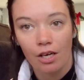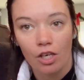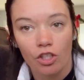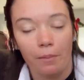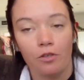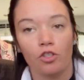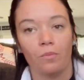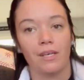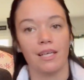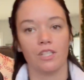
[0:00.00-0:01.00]
So I'm
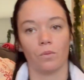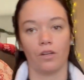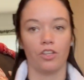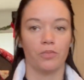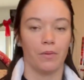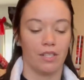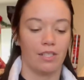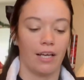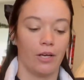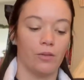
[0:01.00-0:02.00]
assuming it's one of those books
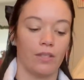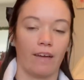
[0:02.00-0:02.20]
that goes